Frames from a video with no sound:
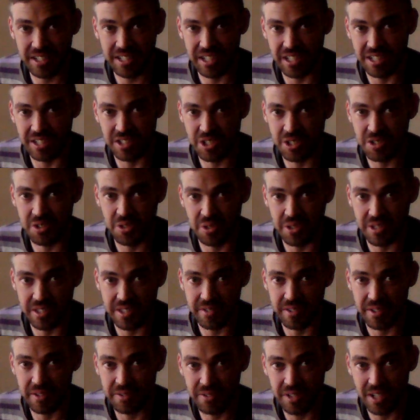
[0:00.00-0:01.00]
You can just do this
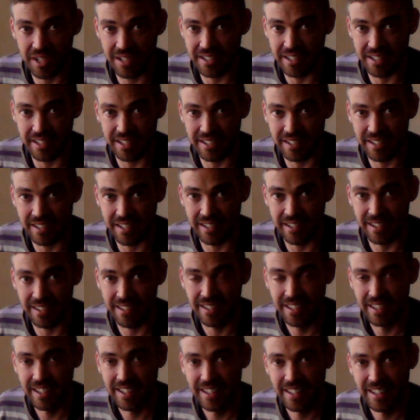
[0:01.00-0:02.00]
for your friend, and
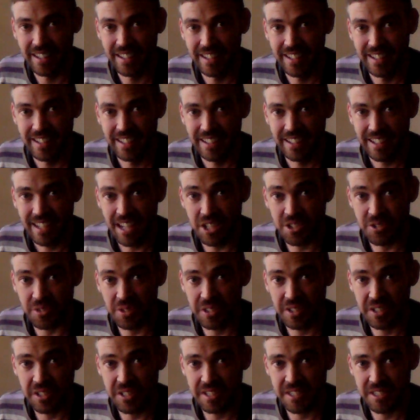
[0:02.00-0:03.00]
yeah, it's really
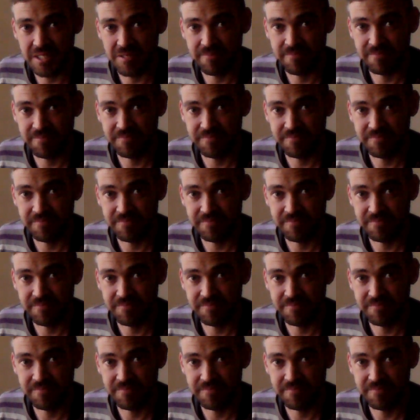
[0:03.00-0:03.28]
nice.